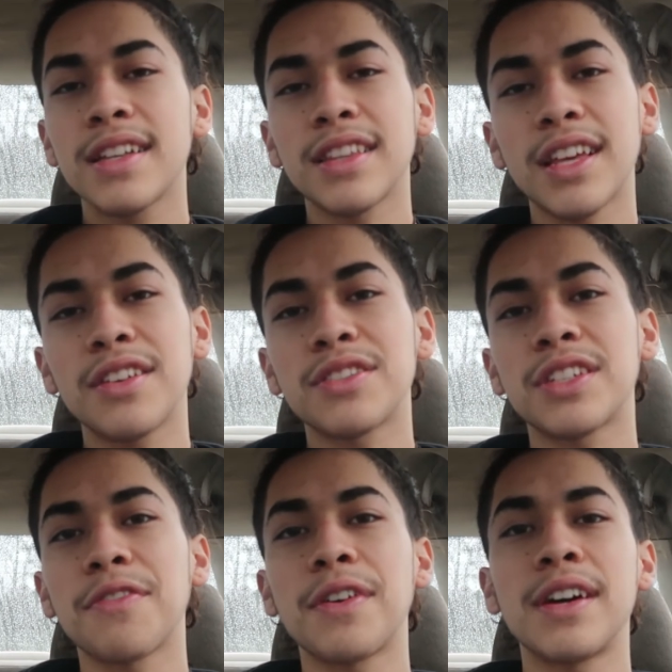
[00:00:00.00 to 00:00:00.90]
Love
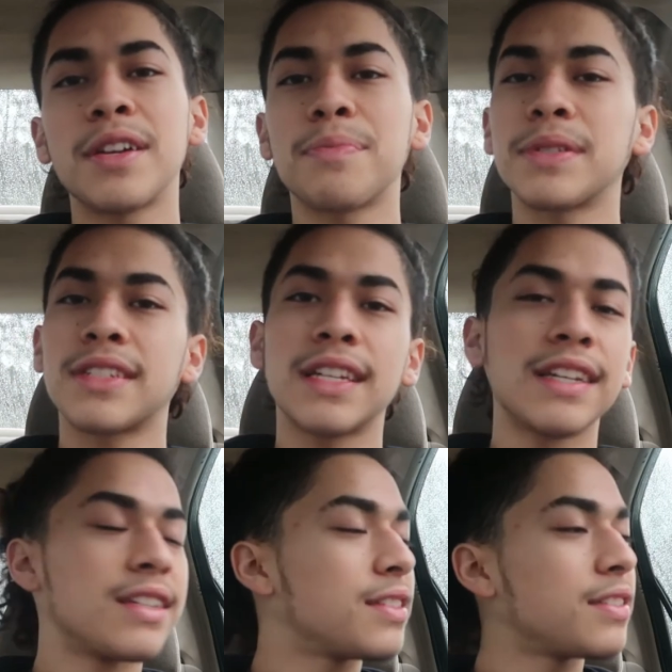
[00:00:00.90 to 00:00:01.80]
yourself
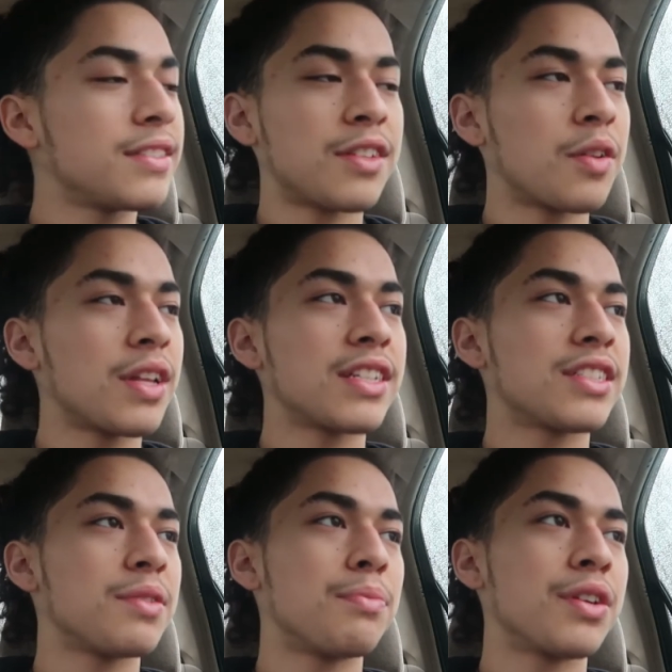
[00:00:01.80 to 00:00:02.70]
100%. Don't let
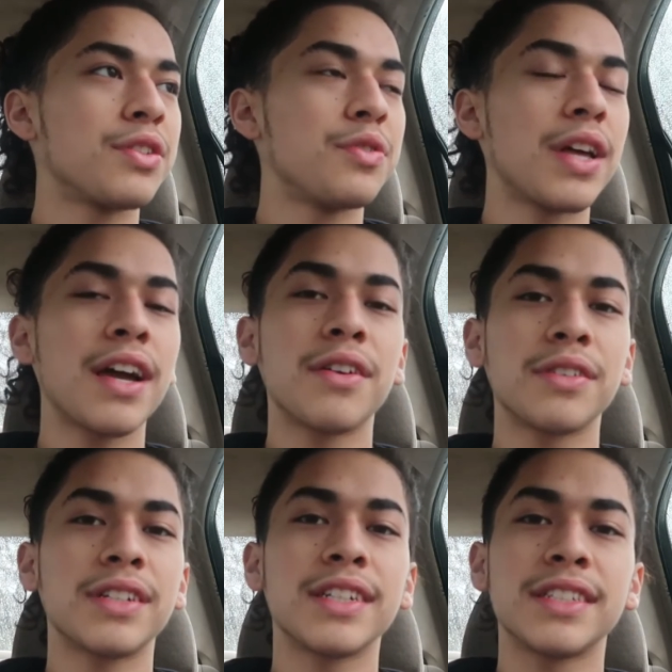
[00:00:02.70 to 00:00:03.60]
shit bring you down,
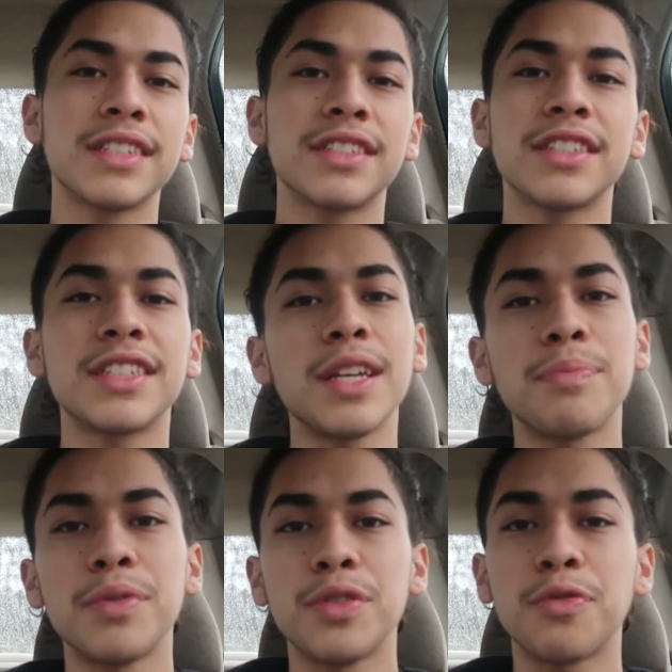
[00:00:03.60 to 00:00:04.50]
because it's just
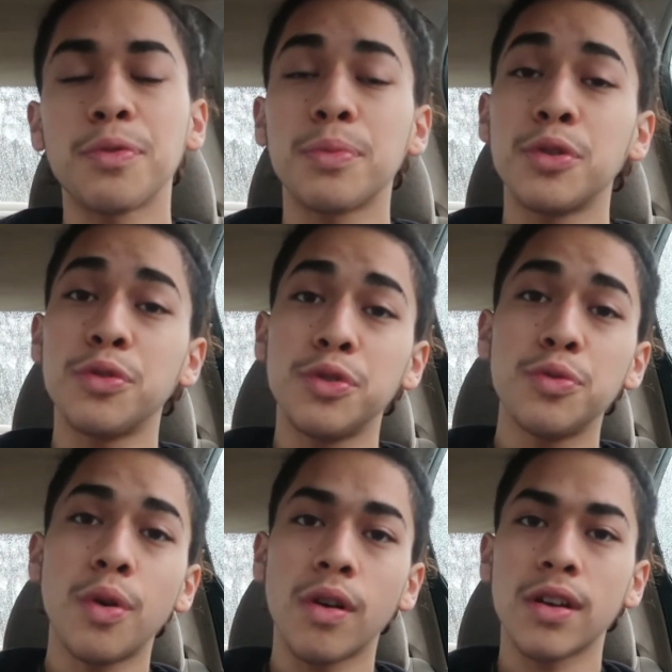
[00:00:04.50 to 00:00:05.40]
keeping you from who
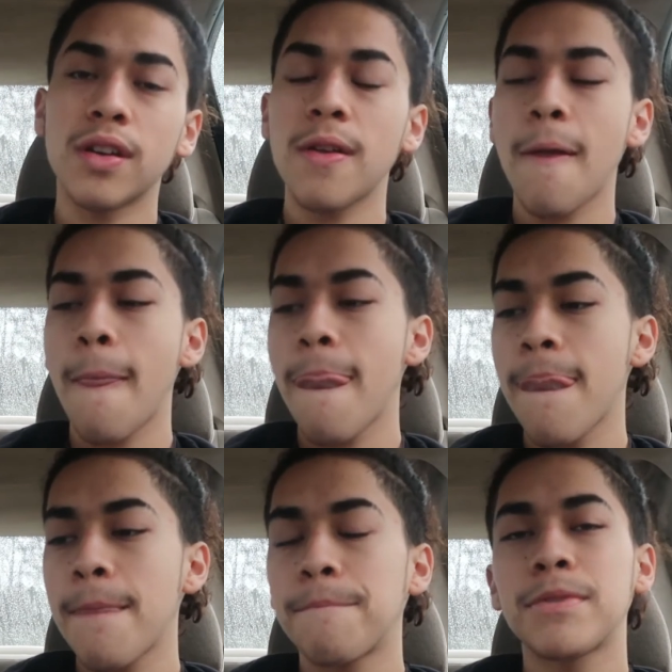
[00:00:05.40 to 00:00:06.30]
you are.
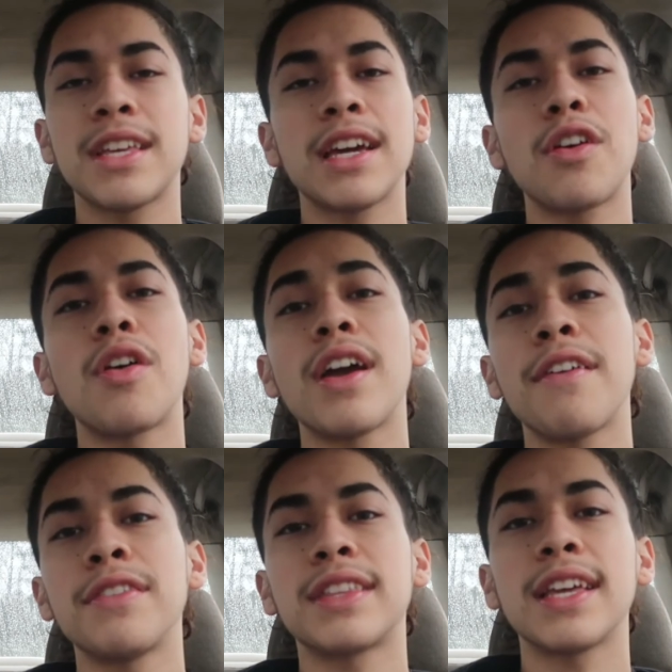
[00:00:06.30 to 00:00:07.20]
Take on
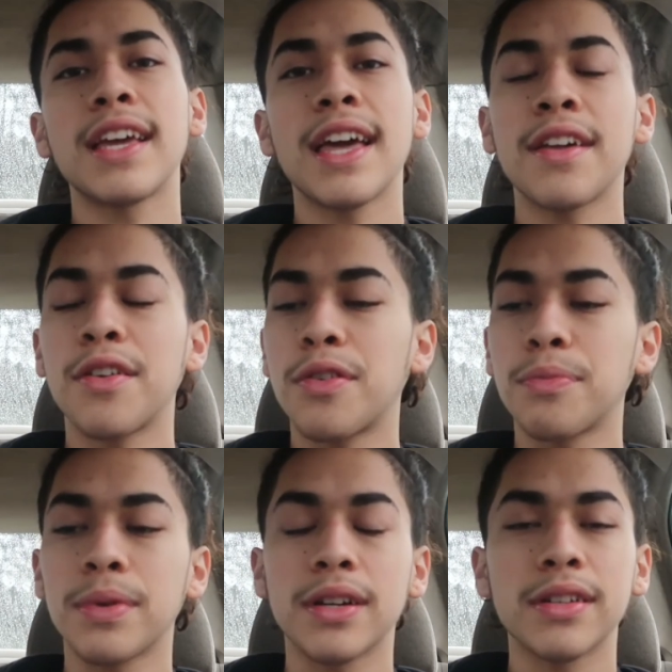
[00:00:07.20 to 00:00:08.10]
everything head
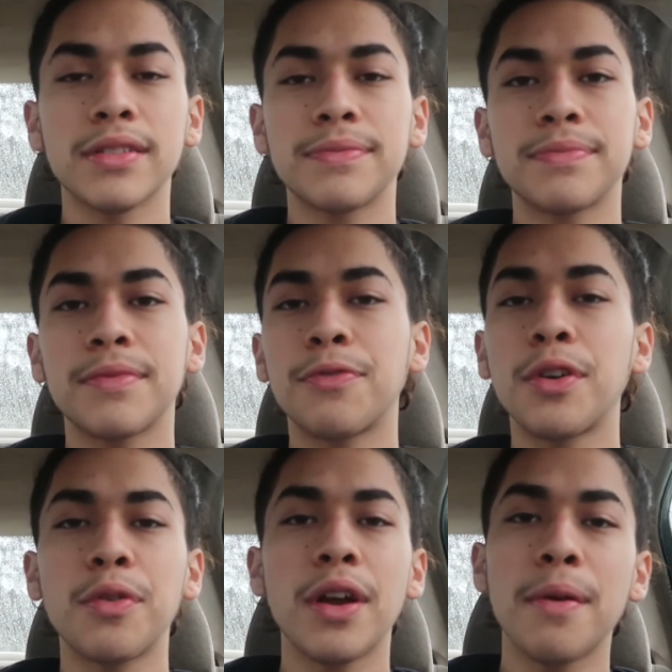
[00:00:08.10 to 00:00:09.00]
on, bruh.
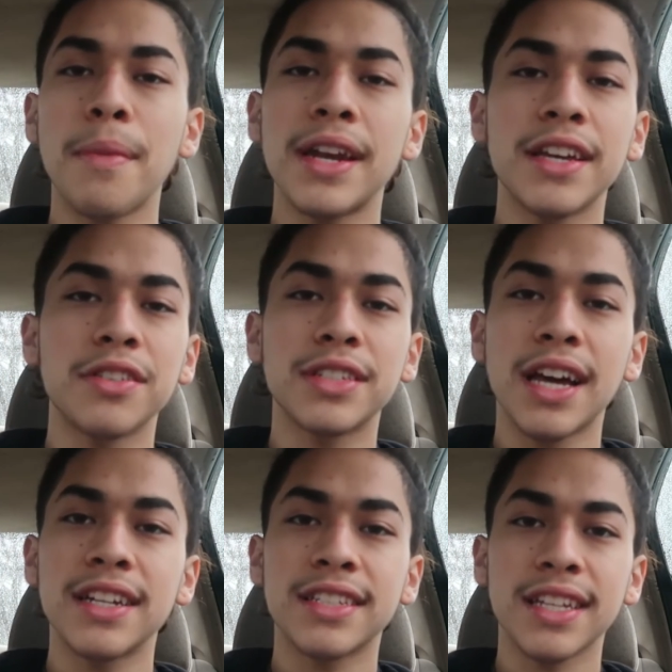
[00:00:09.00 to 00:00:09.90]
Fuck what everybody else
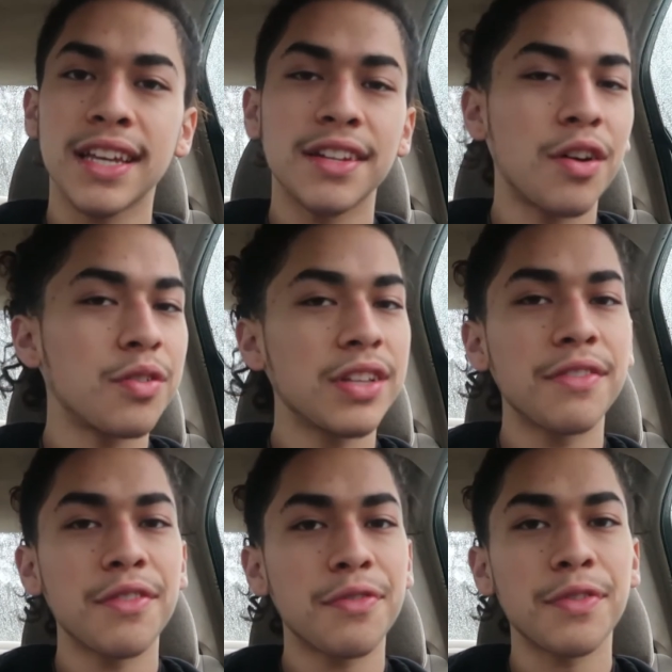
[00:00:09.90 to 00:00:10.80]
got to say. Don't
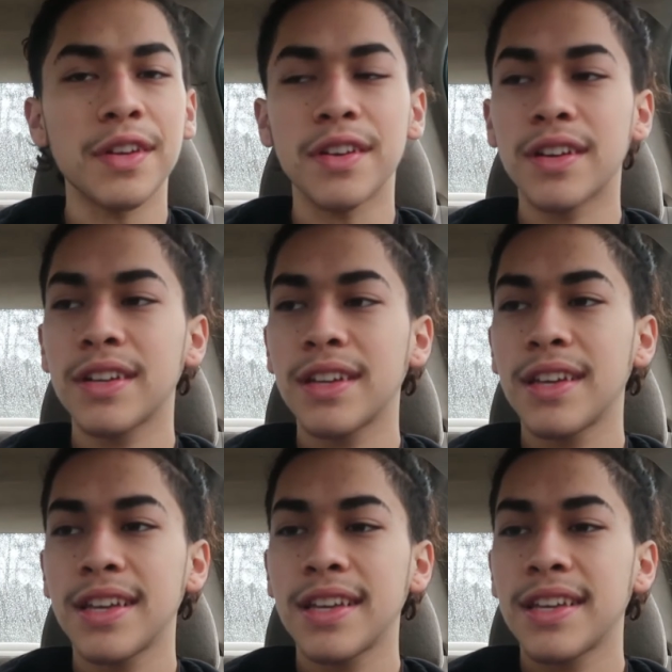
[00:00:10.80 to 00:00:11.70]
live in fear.
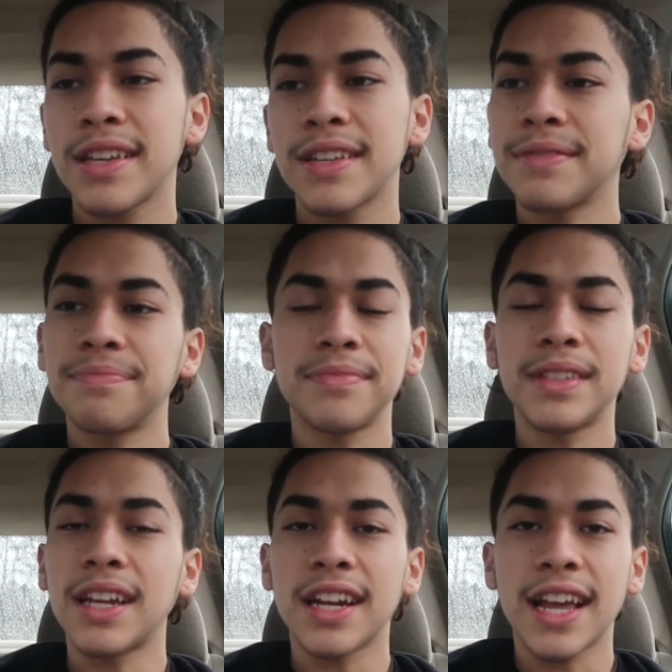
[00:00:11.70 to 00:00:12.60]

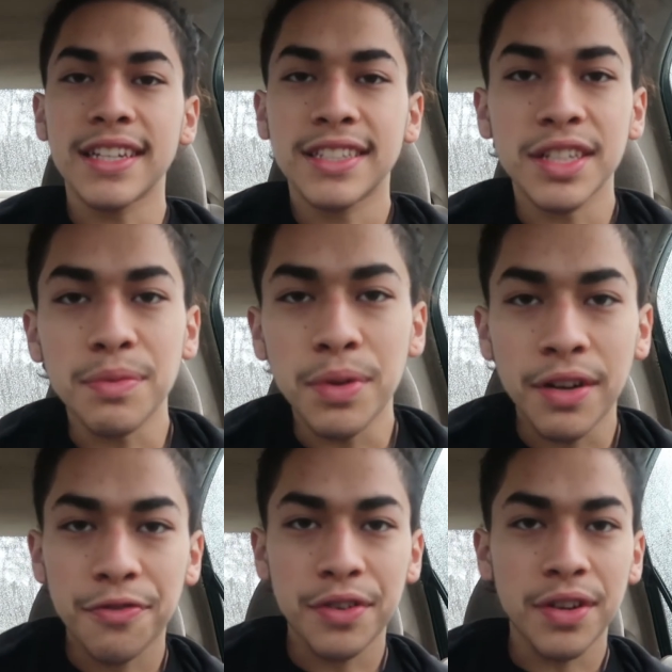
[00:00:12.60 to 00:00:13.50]
None of that shit,
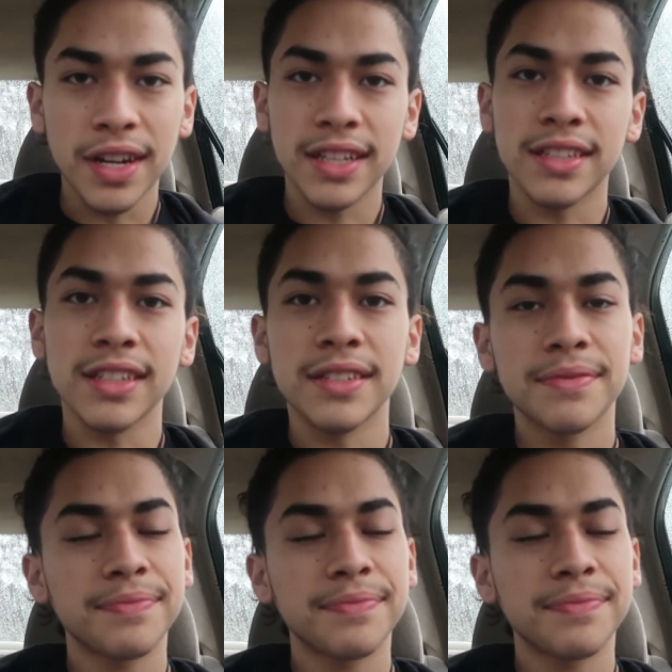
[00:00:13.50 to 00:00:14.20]
bruh. Fear nothing.